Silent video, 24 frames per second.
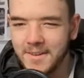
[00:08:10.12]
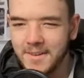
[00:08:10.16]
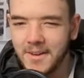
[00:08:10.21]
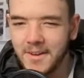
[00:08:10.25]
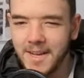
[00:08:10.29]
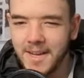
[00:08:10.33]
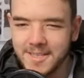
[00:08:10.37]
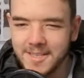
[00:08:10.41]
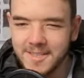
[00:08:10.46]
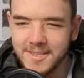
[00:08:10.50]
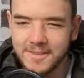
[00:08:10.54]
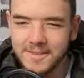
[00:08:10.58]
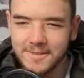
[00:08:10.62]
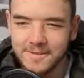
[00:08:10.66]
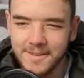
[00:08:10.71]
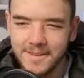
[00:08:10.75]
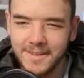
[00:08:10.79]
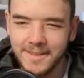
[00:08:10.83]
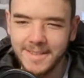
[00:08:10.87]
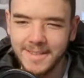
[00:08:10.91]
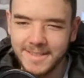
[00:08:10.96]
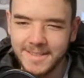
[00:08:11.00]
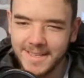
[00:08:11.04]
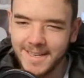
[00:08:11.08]
Nice
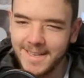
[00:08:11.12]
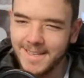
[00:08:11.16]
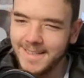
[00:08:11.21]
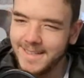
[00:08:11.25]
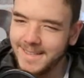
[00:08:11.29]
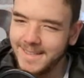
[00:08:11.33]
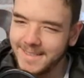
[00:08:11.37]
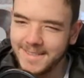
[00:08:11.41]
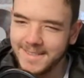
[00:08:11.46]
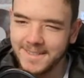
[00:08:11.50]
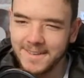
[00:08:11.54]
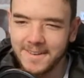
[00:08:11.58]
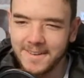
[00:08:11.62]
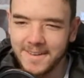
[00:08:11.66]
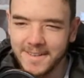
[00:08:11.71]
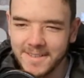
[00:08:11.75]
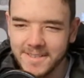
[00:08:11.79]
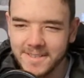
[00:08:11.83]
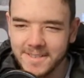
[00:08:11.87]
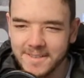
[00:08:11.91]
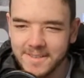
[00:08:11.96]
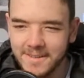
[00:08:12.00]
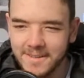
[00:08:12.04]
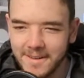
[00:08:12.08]
try, Jay.
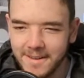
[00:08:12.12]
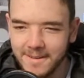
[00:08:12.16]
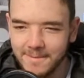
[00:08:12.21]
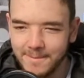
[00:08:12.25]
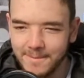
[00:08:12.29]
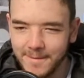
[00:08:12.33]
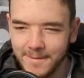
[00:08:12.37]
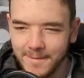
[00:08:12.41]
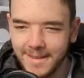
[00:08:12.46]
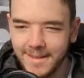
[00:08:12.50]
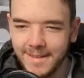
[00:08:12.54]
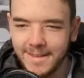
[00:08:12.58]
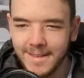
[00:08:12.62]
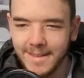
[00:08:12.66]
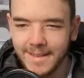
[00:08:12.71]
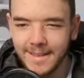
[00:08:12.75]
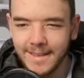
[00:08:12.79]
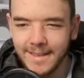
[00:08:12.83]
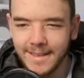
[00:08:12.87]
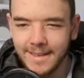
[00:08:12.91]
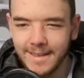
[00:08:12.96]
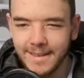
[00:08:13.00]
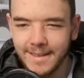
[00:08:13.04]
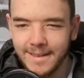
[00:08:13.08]
Nice try, mate.
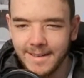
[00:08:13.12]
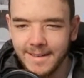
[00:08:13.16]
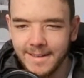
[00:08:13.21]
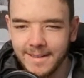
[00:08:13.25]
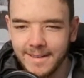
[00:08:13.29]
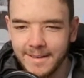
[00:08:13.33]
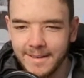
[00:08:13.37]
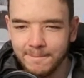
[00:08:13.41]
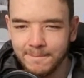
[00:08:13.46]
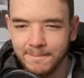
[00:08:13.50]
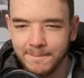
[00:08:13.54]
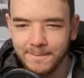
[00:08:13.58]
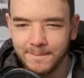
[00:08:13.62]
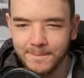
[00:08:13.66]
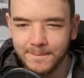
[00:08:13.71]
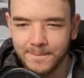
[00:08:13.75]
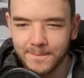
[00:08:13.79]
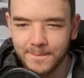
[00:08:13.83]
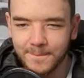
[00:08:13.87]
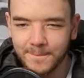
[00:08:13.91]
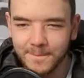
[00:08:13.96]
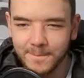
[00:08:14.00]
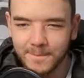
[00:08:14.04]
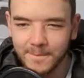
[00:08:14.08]
You're
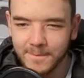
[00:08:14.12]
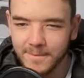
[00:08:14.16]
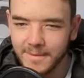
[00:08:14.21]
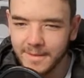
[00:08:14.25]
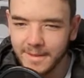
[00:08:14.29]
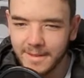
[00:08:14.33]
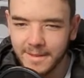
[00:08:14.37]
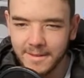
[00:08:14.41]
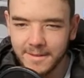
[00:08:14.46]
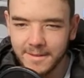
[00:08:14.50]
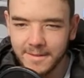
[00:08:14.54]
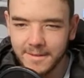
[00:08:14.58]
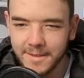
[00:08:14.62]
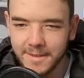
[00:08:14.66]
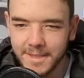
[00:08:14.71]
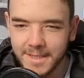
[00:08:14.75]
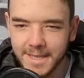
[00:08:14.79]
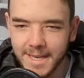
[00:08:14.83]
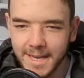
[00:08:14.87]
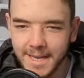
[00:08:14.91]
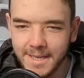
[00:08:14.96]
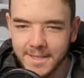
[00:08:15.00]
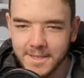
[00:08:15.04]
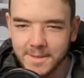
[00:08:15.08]
not going to
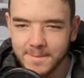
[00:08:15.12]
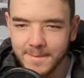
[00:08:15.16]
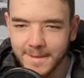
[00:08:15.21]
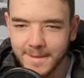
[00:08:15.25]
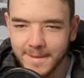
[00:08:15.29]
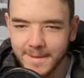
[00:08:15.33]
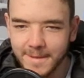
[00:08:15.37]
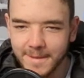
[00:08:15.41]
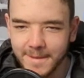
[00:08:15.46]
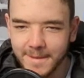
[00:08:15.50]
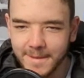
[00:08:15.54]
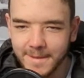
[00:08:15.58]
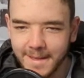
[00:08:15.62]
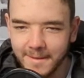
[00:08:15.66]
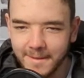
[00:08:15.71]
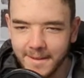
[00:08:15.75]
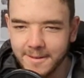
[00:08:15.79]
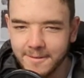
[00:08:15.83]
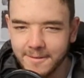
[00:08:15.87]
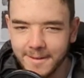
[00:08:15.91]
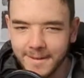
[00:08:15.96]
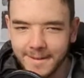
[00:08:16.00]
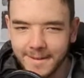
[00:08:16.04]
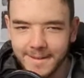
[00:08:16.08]
catch me out that
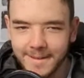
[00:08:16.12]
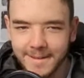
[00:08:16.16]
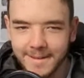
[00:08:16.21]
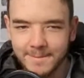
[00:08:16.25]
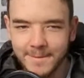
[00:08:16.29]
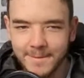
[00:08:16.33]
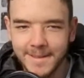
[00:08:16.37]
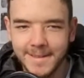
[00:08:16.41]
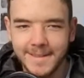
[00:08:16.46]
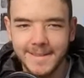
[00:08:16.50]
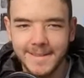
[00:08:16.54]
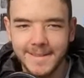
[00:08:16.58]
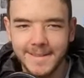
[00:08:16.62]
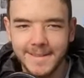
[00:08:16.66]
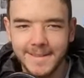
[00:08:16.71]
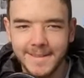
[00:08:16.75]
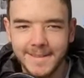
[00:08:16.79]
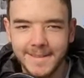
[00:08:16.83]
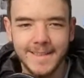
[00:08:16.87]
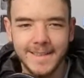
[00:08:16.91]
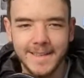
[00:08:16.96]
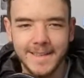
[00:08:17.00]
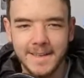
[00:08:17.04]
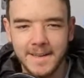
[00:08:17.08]
quickly, mate.
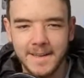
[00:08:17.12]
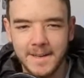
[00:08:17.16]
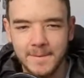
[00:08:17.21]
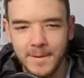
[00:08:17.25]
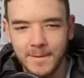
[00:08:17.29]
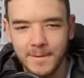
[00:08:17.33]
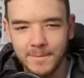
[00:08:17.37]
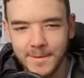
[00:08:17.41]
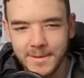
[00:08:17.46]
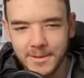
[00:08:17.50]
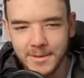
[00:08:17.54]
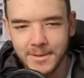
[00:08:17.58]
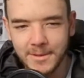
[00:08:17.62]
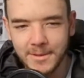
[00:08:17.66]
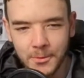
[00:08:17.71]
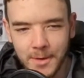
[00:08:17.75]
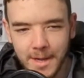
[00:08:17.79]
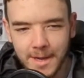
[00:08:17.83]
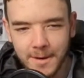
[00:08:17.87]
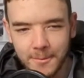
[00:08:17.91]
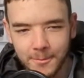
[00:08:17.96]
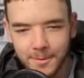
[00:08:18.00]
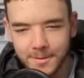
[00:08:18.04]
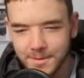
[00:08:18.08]
I've been
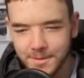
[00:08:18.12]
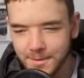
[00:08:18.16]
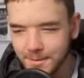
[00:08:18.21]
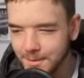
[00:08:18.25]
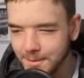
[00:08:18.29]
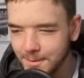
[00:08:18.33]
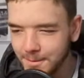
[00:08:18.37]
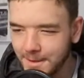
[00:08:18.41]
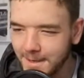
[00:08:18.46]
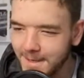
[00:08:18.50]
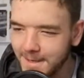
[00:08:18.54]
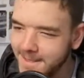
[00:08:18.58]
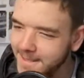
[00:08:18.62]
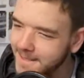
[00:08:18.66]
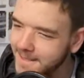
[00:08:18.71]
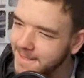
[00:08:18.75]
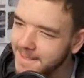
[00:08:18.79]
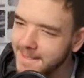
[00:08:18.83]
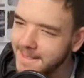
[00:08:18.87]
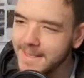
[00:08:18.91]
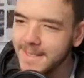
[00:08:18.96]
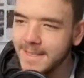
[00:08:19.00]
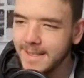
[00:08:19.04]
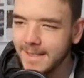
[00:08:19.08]
caught out once or twice.
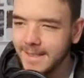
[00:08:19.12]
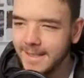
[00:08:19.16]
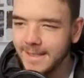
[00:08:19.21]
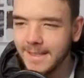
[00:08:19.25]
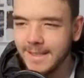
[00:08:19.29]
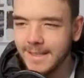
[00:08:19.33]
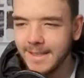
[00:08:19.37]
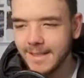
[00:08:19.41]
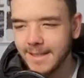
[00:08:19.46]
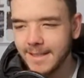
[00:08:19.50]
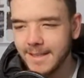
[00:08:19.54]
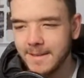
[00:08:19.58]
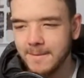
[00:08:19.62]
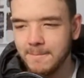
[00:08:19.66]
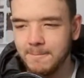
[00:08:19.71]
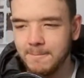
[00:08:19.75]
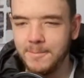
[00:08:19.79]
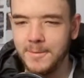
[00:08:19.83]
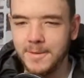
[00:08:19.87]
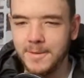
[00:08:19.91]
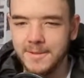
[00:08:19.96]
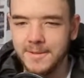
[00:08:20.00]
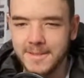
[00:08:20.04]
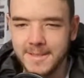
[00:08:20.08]

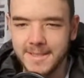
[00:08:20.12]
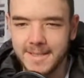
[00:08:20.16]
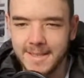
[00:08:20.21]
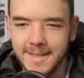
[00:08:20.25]
But